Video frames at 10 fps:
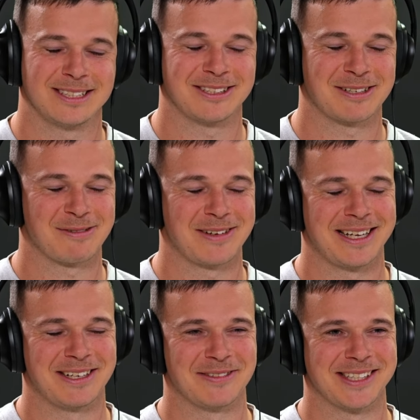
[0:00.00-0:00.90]
not a fan
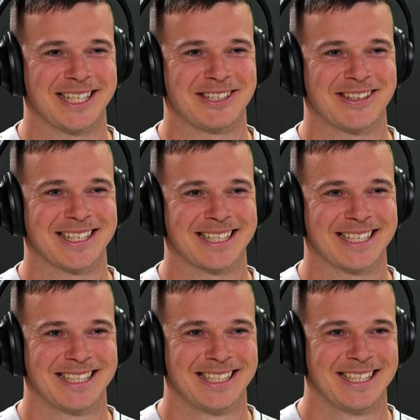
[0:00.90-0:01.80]
of electric.
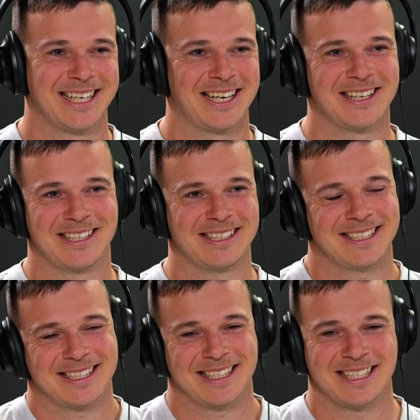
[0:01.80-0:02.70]
I don't.
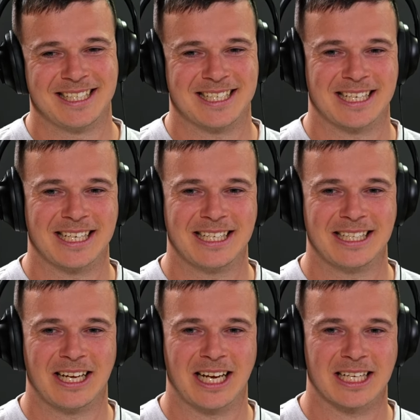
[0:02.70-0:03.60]
You see,
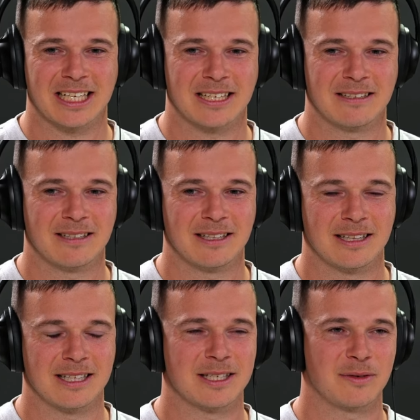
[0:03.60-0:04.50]
like,
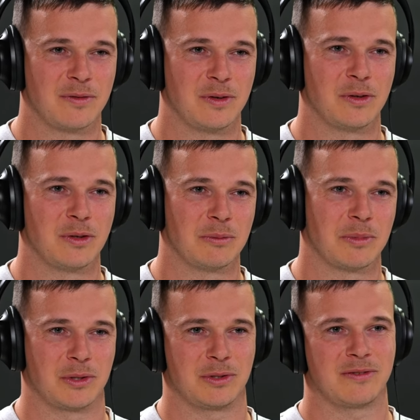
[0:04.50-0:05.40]
there's a few
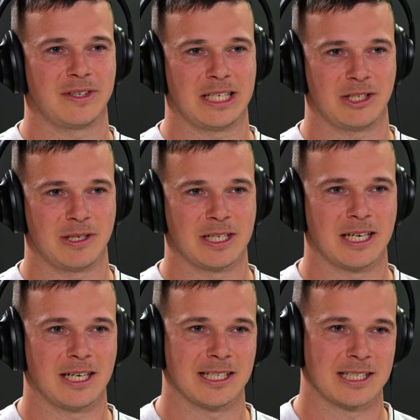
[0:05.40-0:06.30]
models of electric
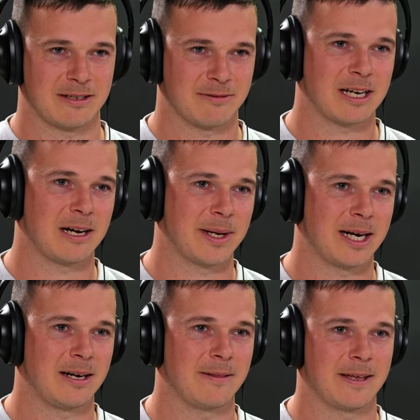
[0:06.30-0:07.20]
cars that have come
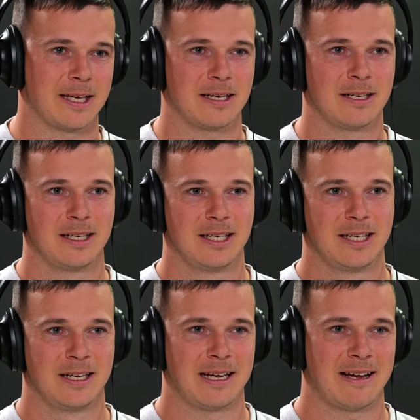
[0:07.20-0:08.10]
out that
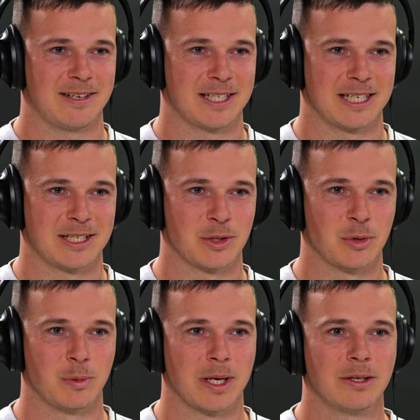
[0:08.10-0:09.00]
haven't done
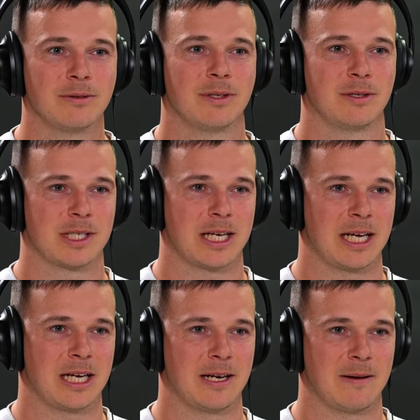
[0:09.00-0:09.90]
too well. There was uh-huh.
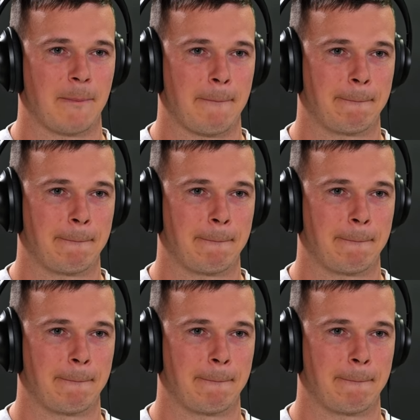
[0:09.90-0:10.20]
a um,